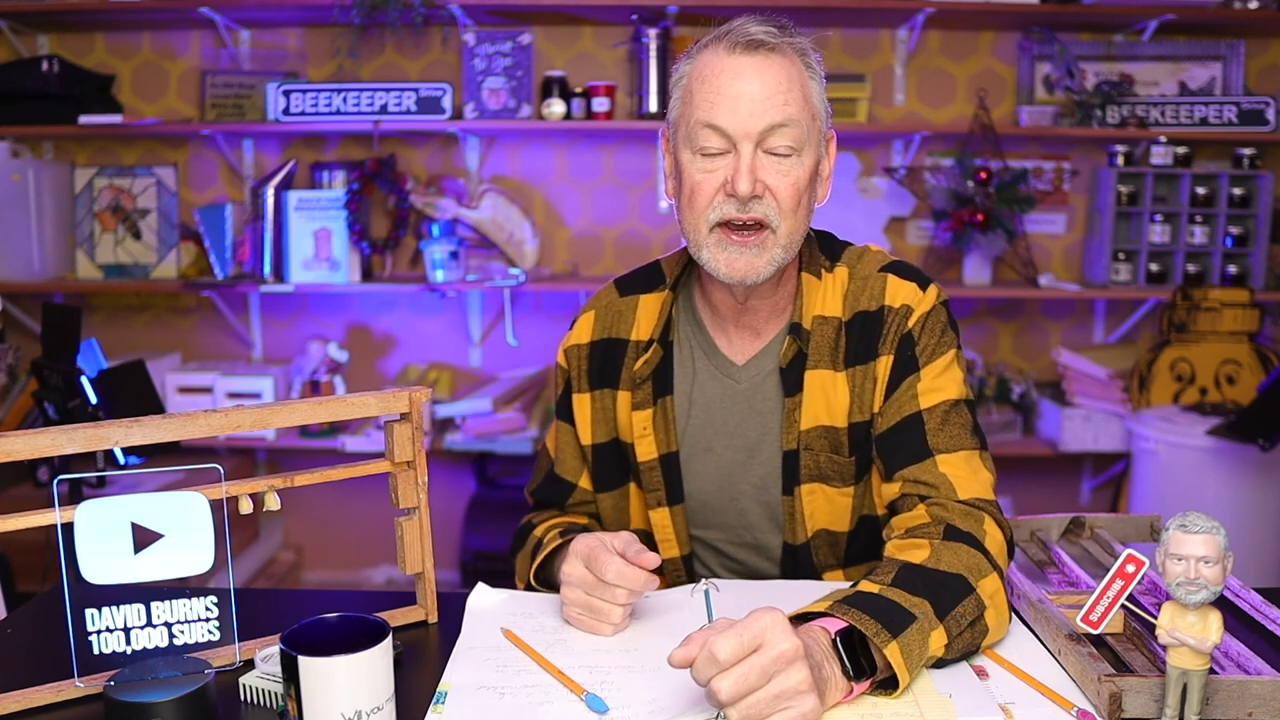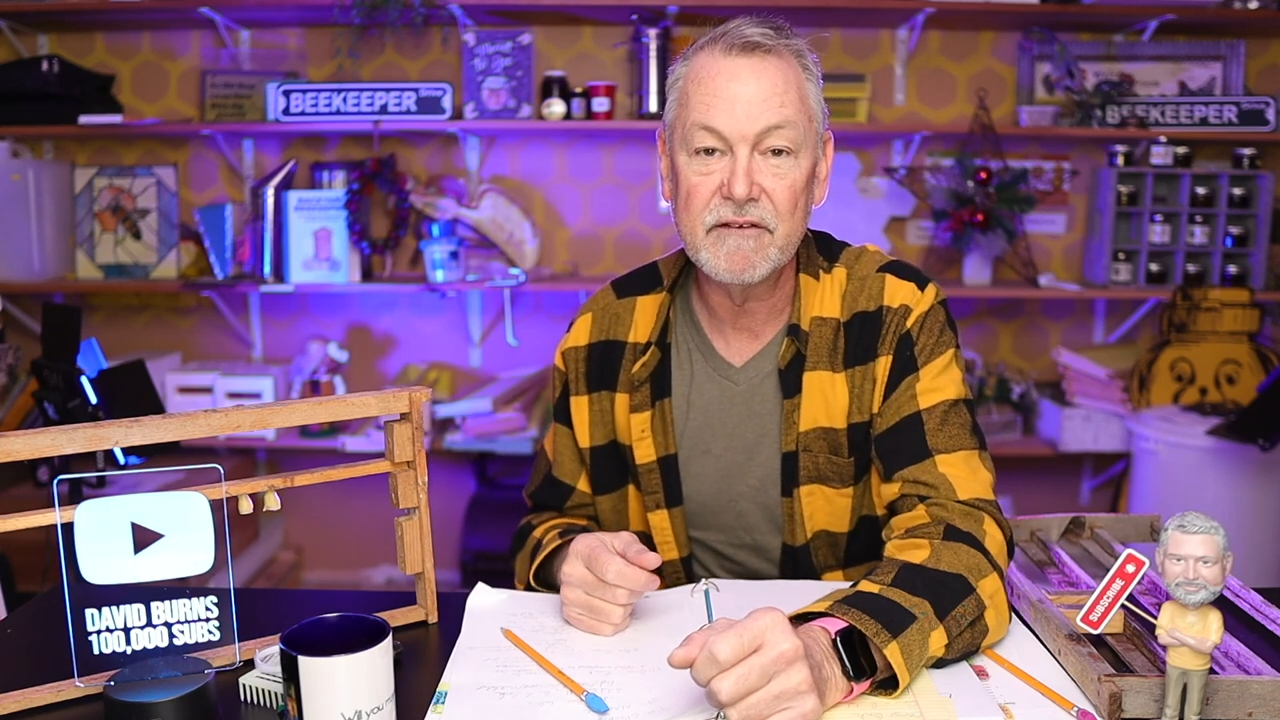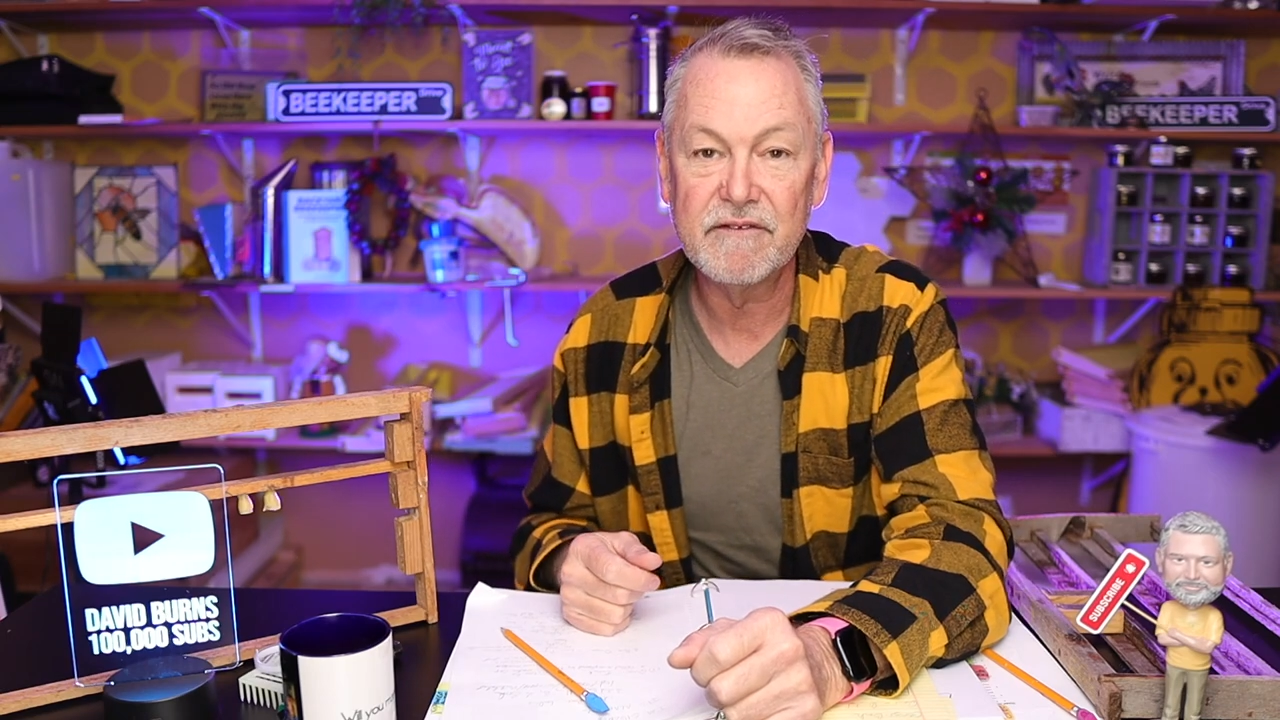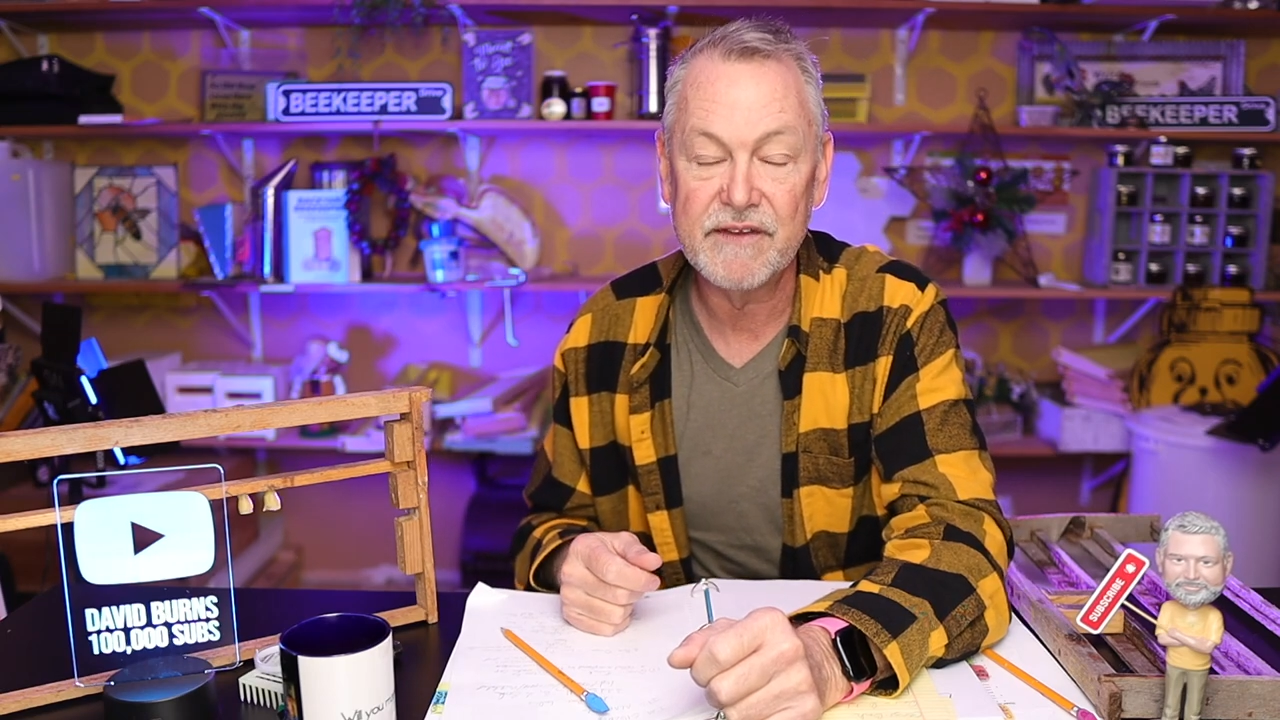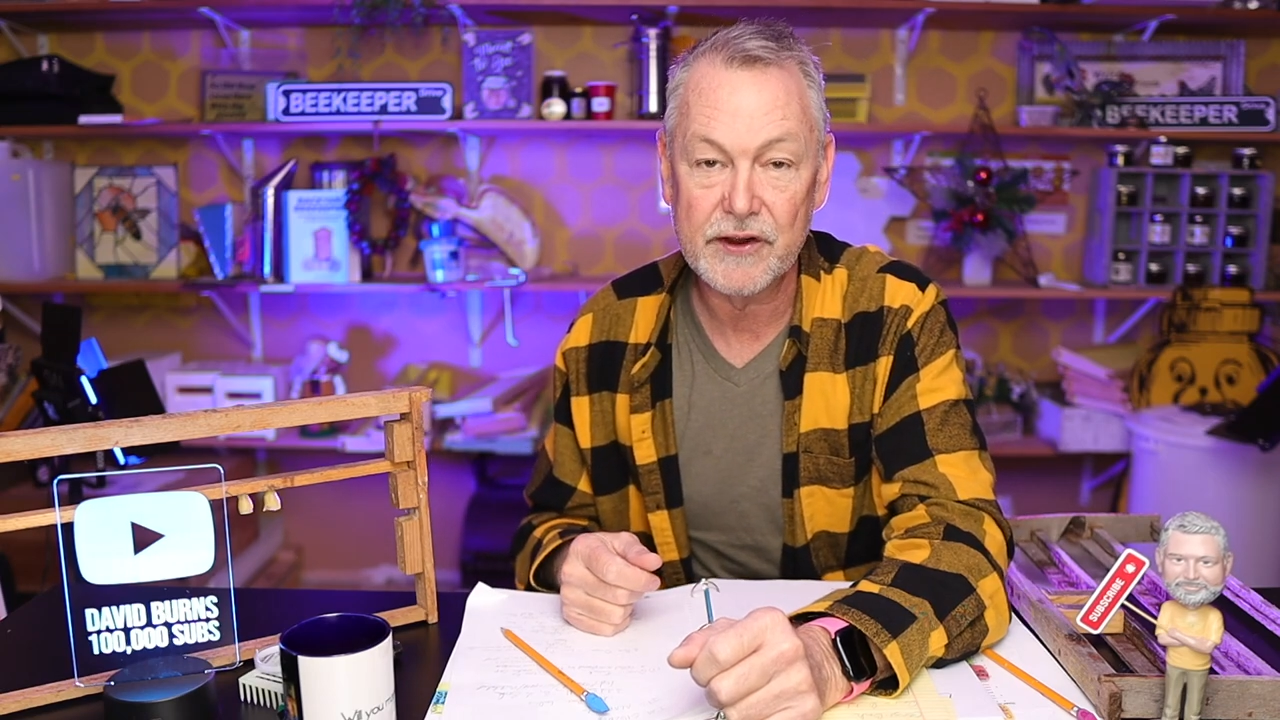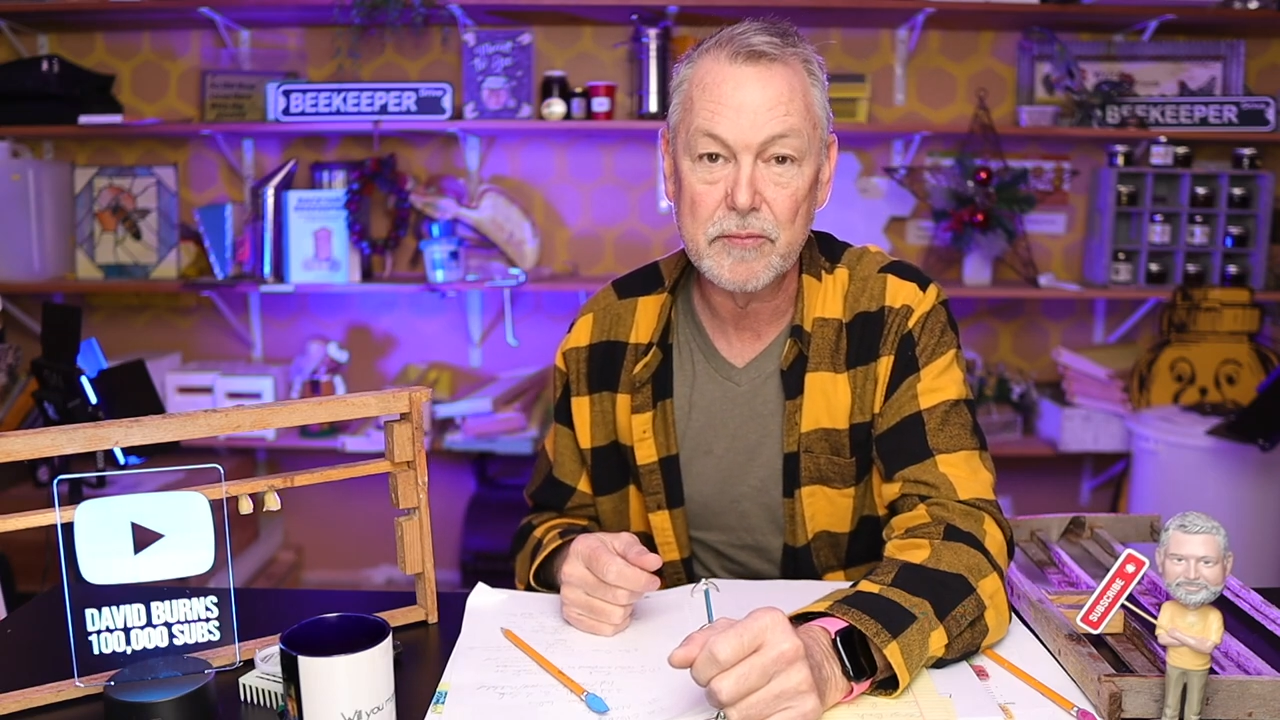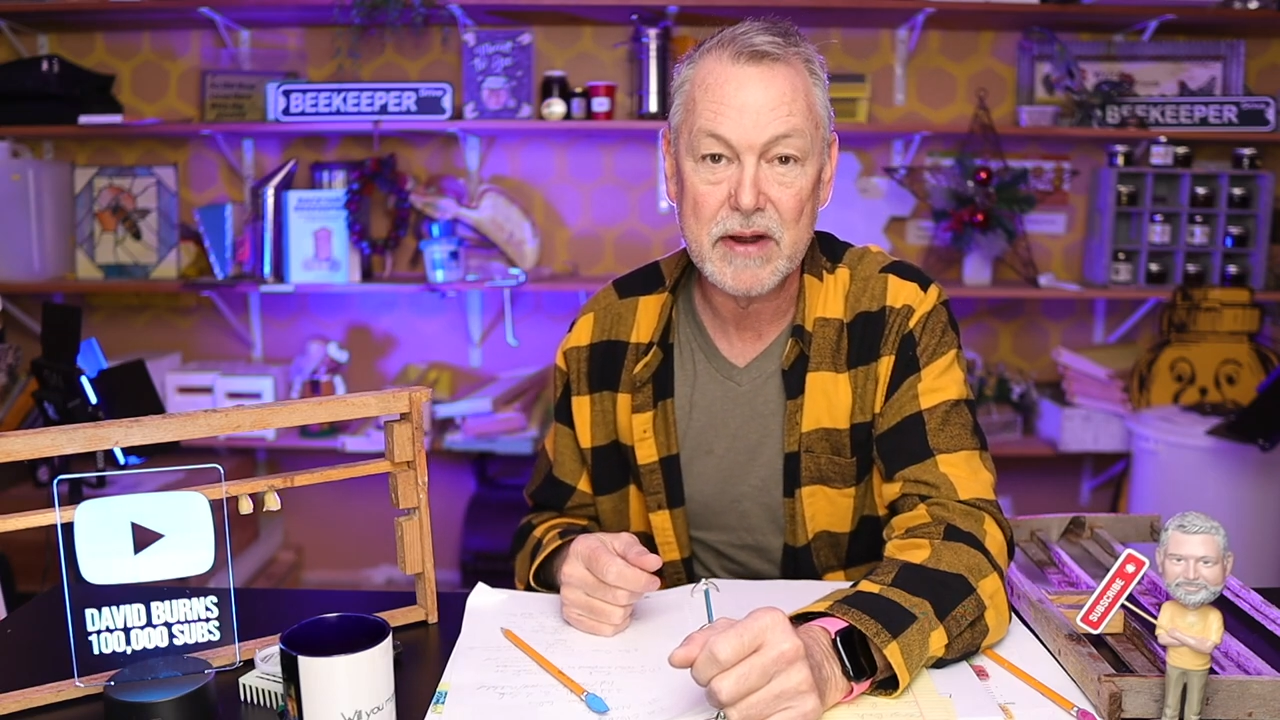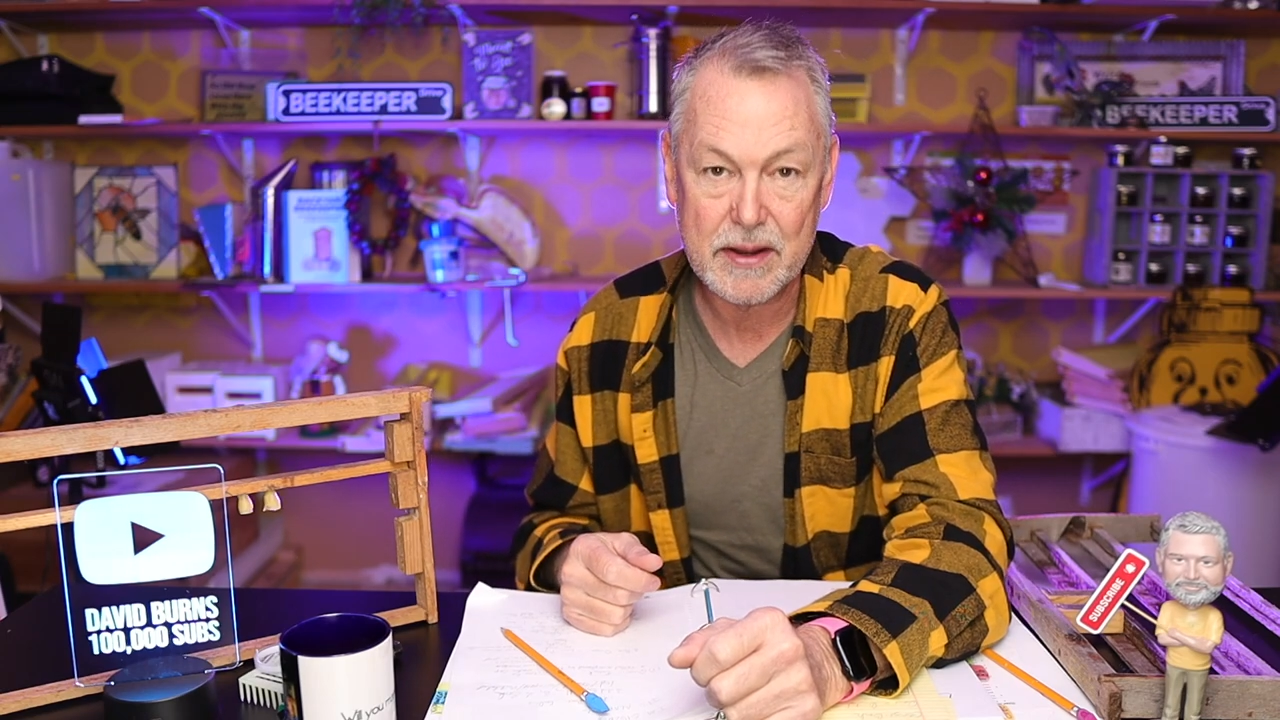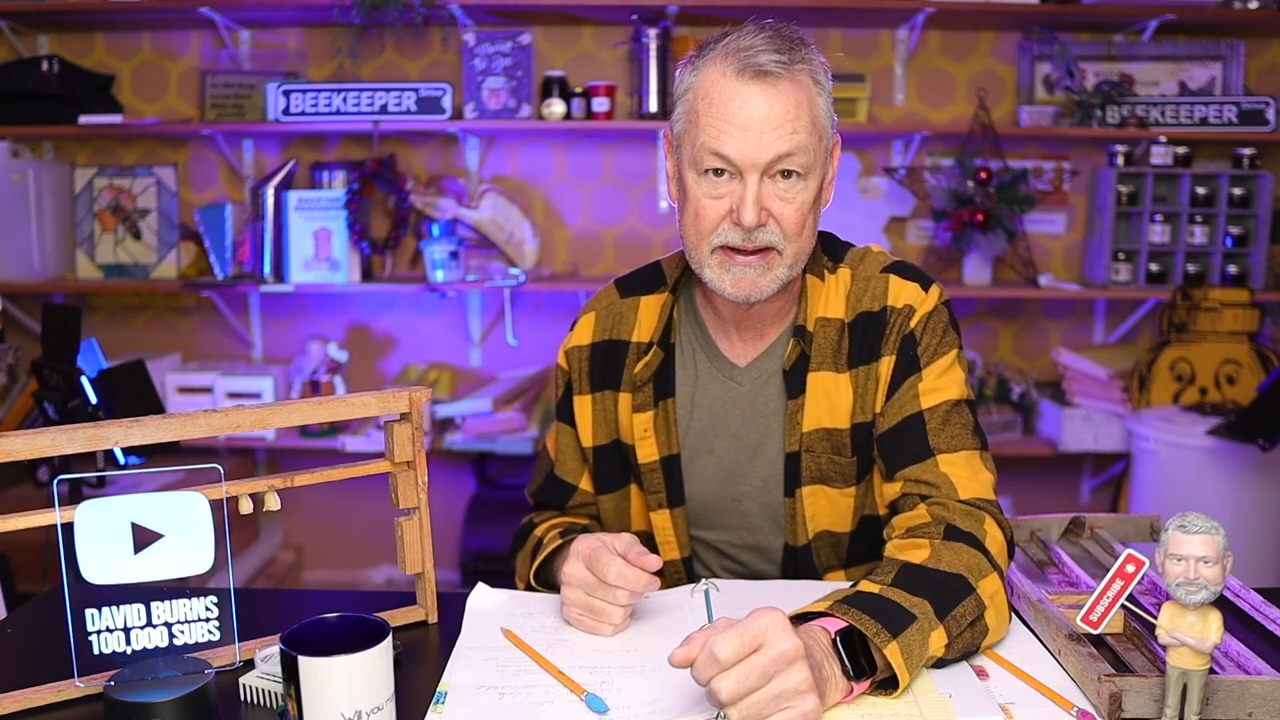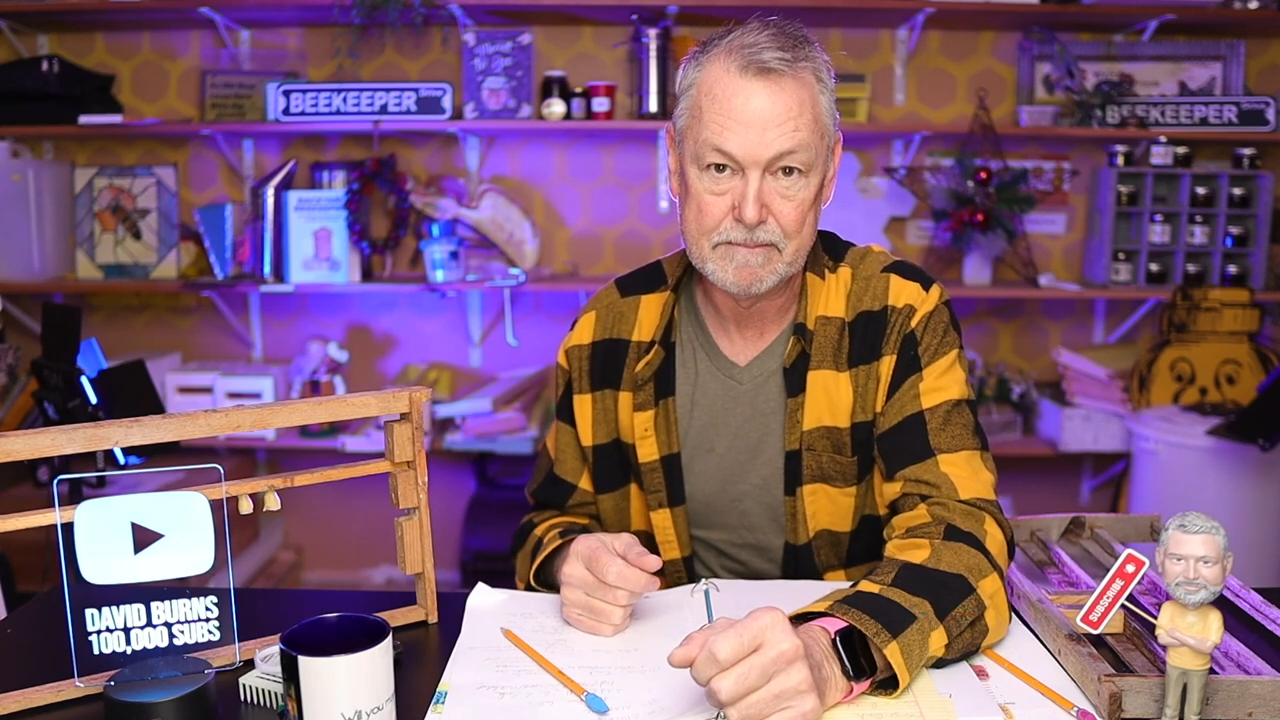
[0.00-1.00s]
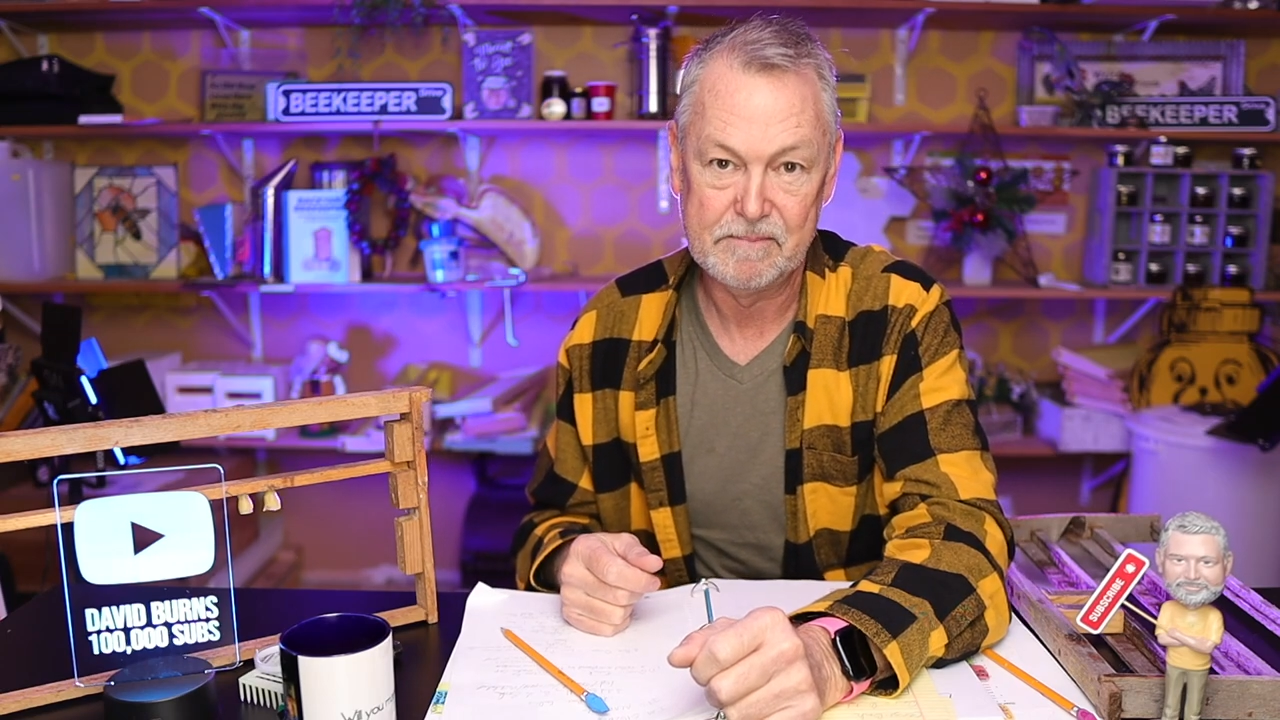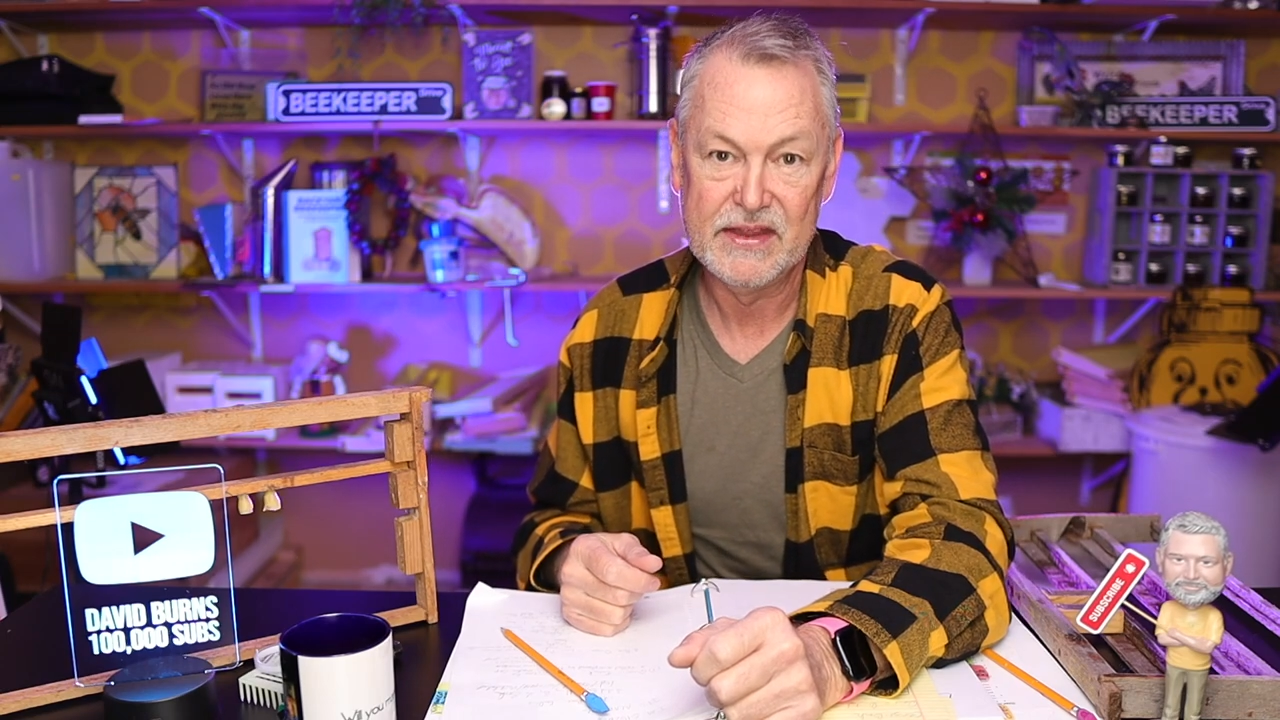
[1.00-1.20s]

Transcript: of their mama.